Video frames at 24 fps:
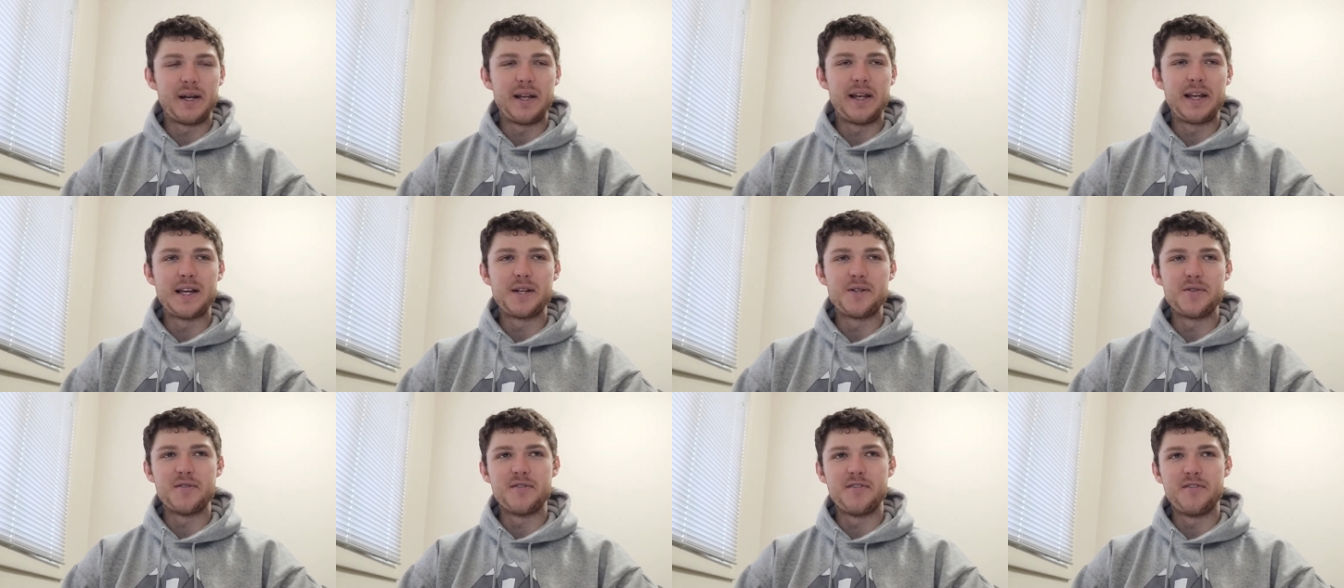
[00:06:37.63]
to
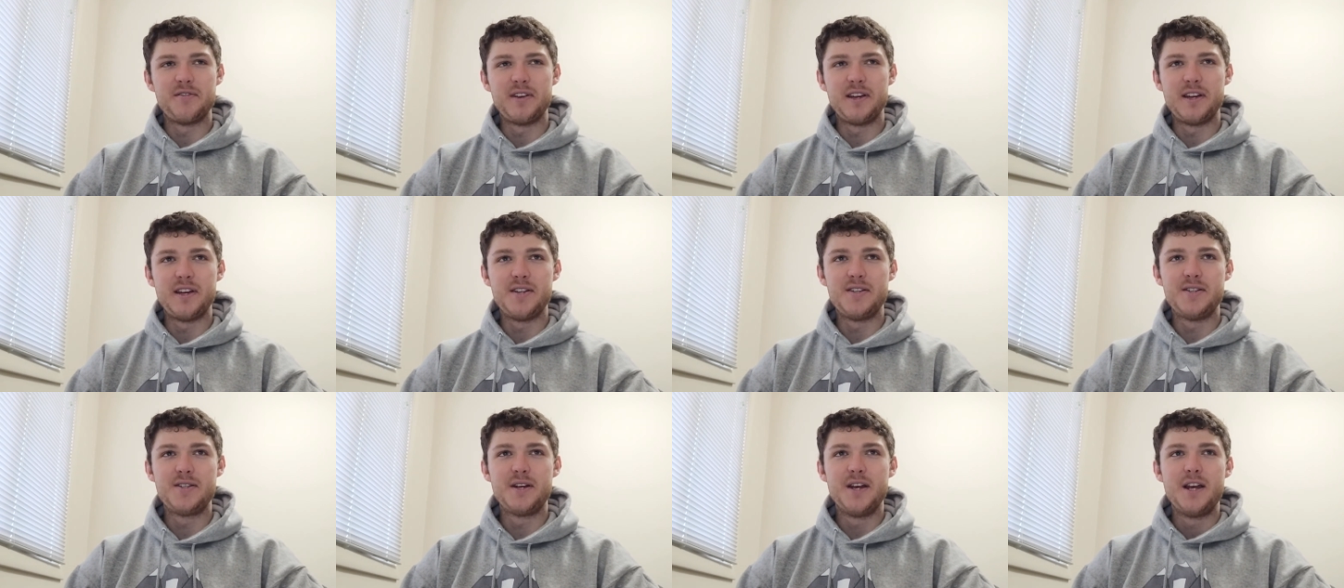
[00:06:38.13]
catch a
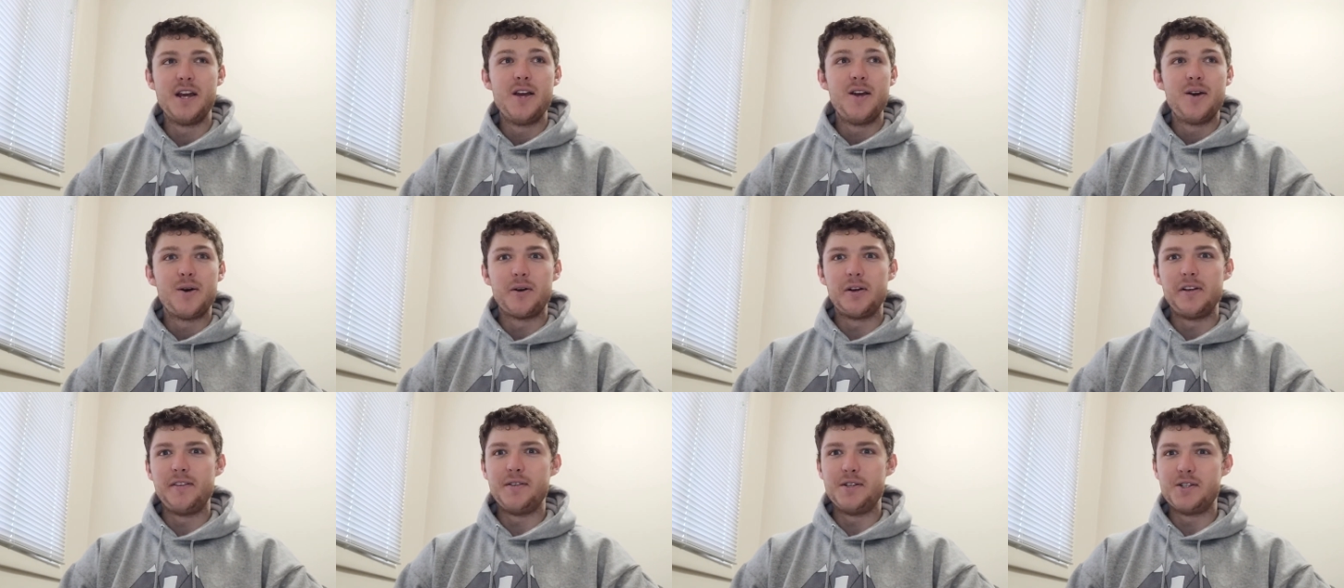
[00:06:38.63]
fish
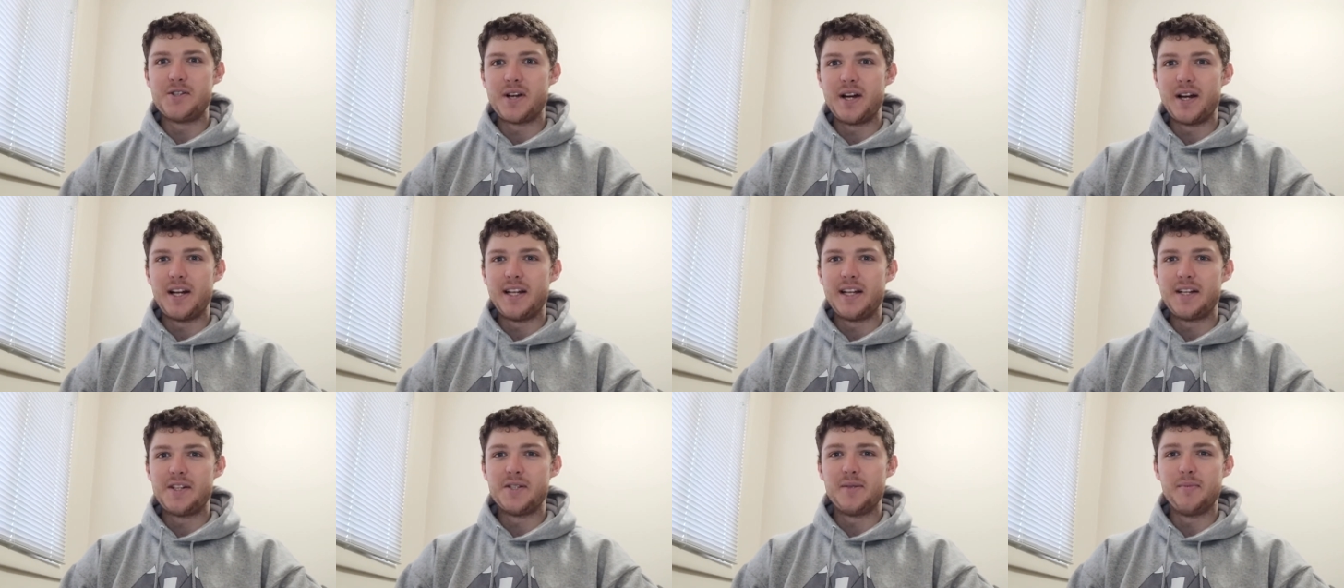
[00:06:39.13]
or even trying to
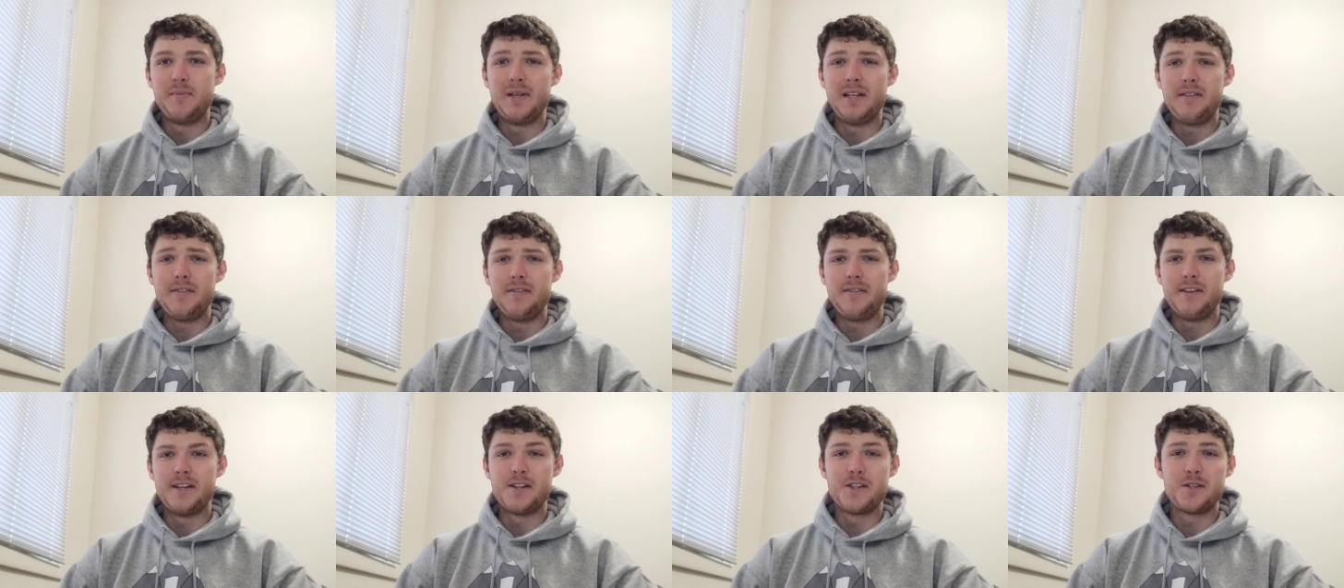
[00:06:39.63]
catch a big
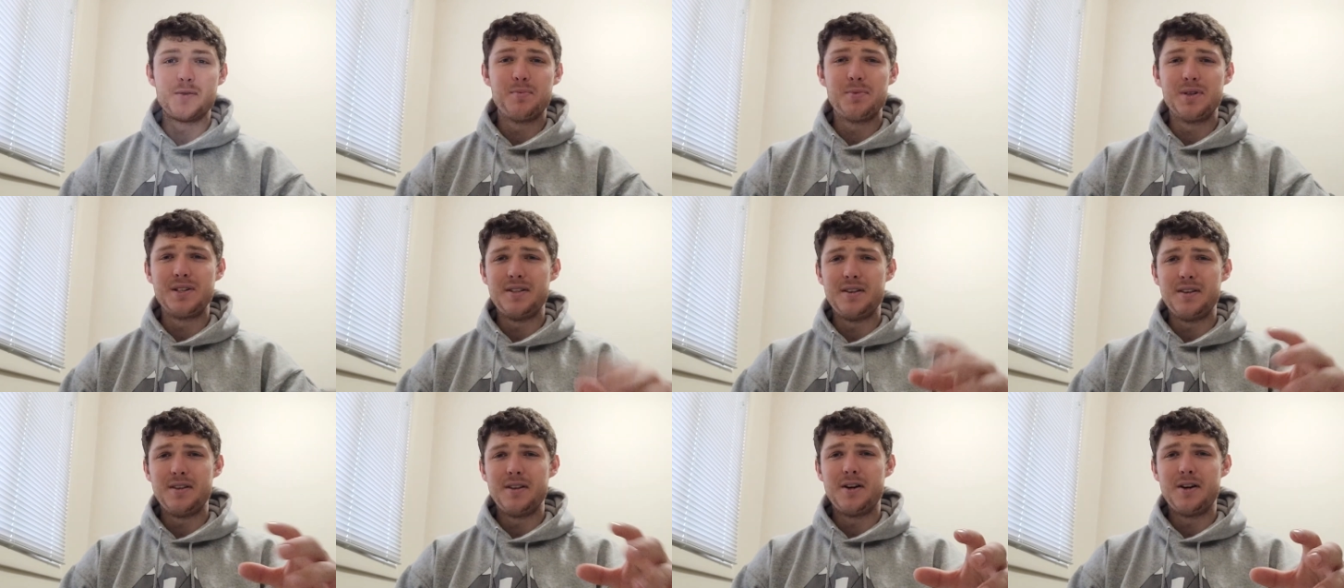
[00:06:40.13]
fish, but